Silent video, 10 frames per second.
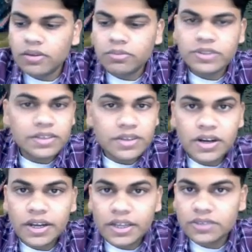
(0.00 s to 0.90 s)
sensor
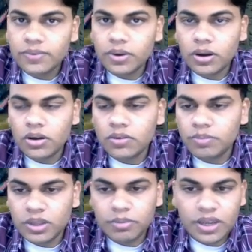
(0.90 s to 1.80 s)
readings or
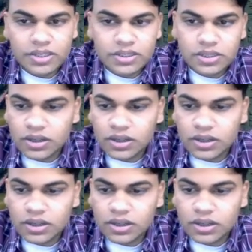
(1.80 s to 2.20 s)
the best